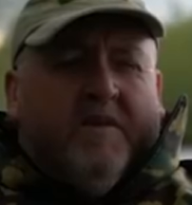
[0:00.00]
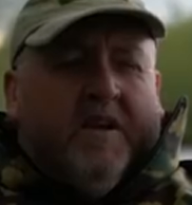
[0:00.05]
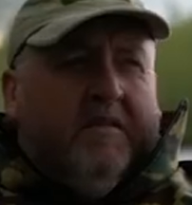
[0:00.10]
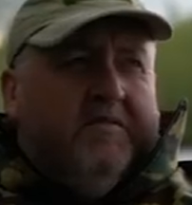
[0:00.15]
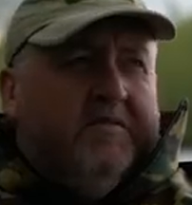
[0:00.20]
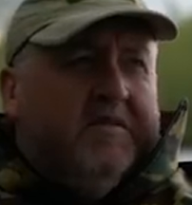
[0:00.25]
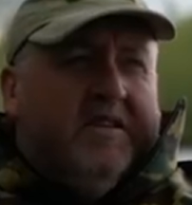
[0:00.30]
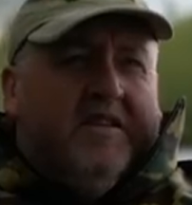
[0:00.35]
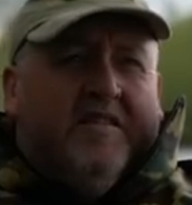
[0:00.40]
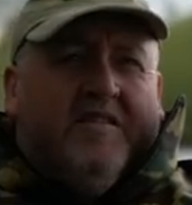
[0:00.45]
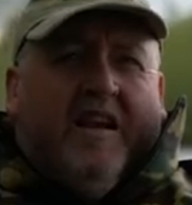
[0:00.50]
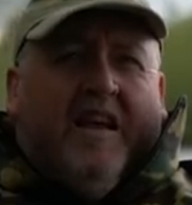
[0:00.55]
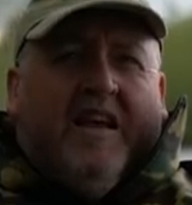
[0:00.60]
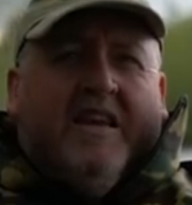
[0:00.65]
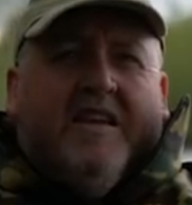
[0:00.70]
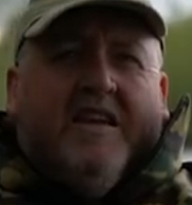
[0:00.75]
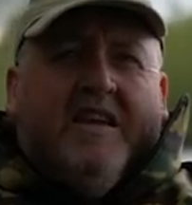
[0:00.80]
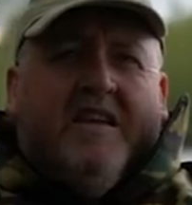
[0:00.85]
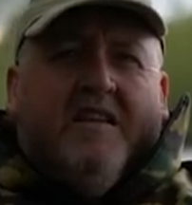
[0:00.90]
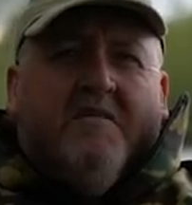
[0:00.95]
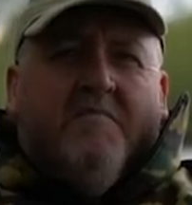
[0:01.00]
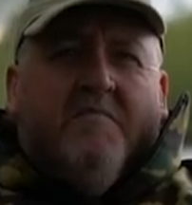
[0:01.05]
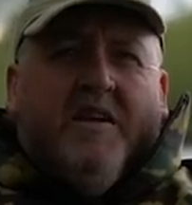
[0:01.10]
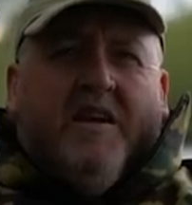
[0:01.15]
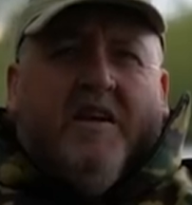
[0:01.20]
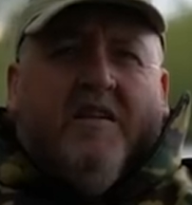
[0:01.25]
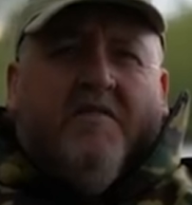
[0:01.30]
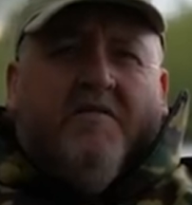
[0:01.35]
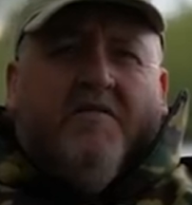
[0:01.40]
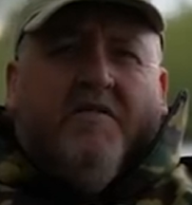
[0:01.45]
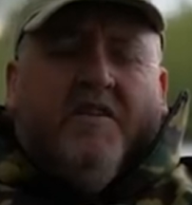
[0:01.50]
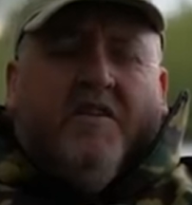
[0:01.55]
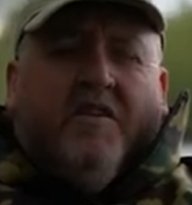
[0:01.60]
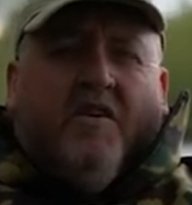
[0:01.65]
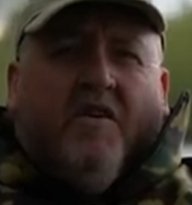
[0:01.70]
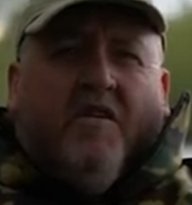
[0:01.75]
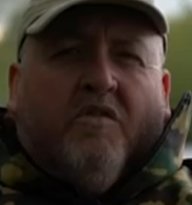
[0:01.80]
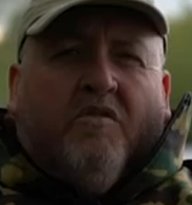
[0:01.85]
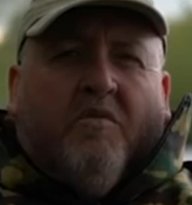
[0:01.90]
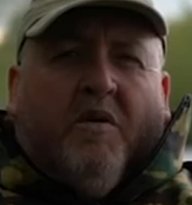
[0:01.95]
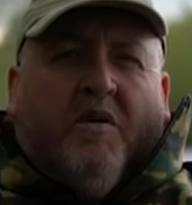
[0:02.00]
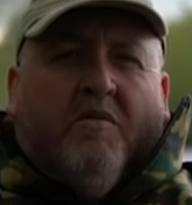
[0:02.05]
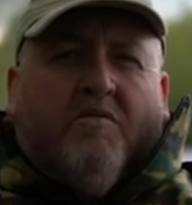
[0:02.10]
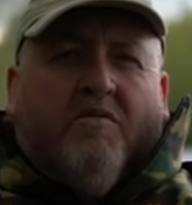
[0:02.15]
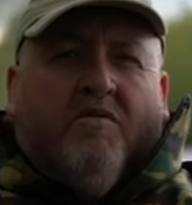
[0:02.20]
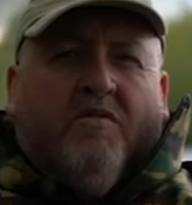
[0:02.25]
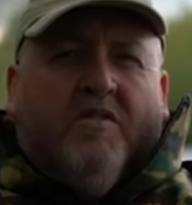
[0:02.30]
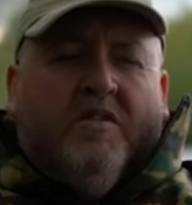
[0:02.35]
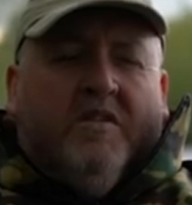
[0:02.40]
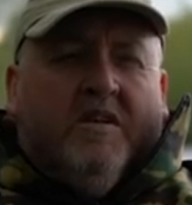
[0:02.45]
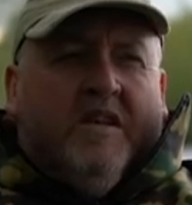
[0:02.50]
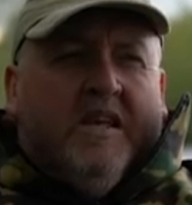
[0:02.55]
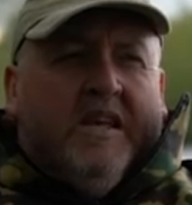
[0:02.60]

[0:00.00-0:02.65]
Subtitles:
come to this lake in the middle of the Cotswolds,